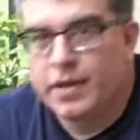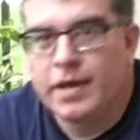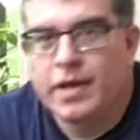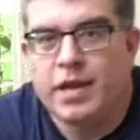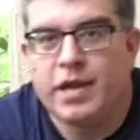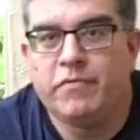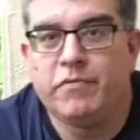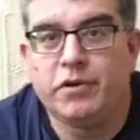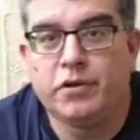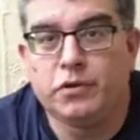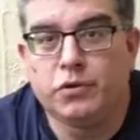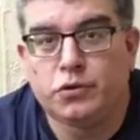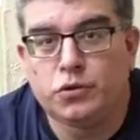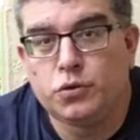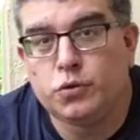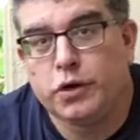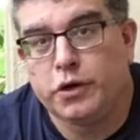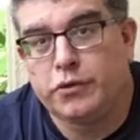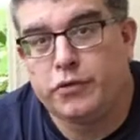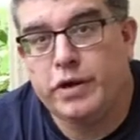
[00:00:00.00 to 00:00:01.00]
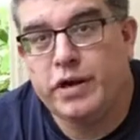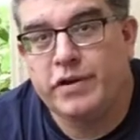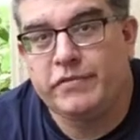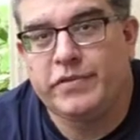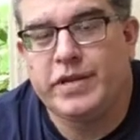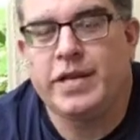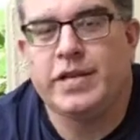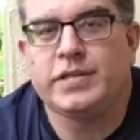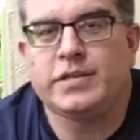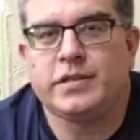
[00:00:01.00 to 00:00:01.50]
If you do 2 or 3 of
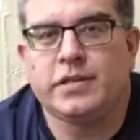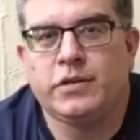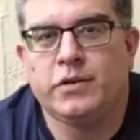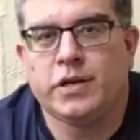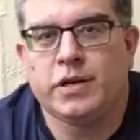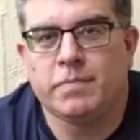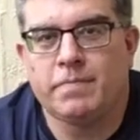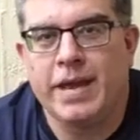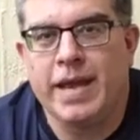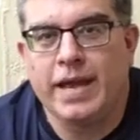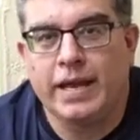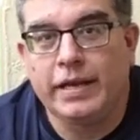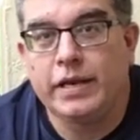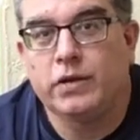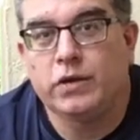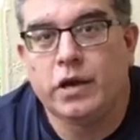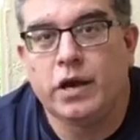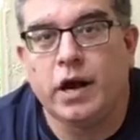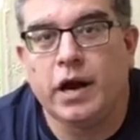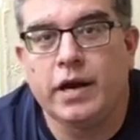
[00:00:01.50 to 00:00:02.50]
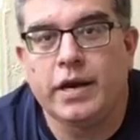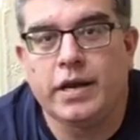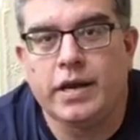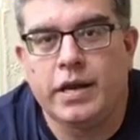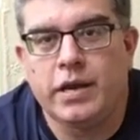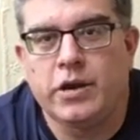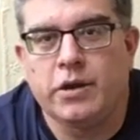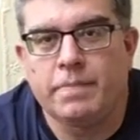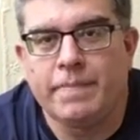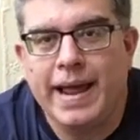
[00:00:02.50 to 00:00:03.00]
these, you can make a little garden
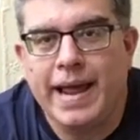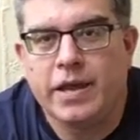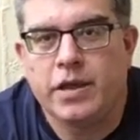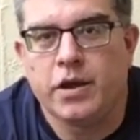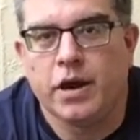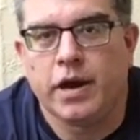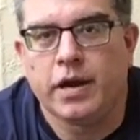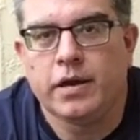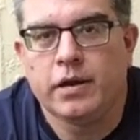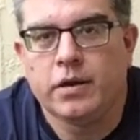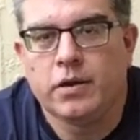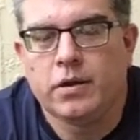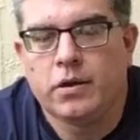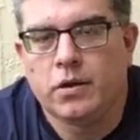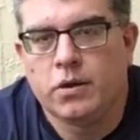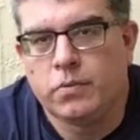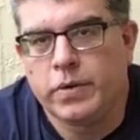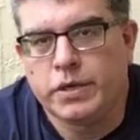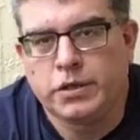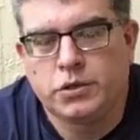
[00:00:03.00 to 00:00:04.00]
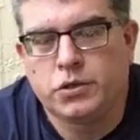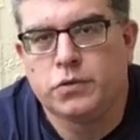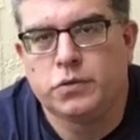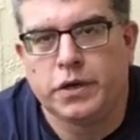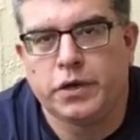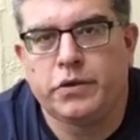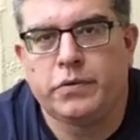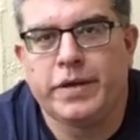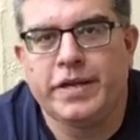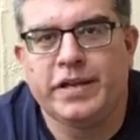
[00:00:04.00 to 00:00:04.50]
in your backyard with 2 or
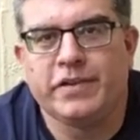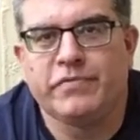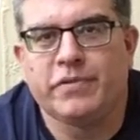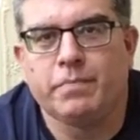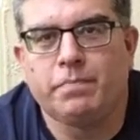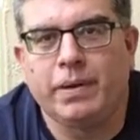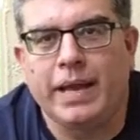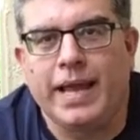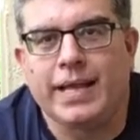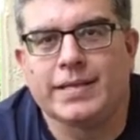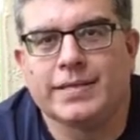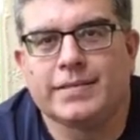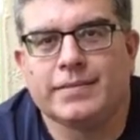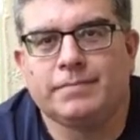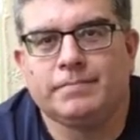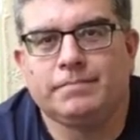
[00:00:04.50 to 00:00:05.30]
3 different plants.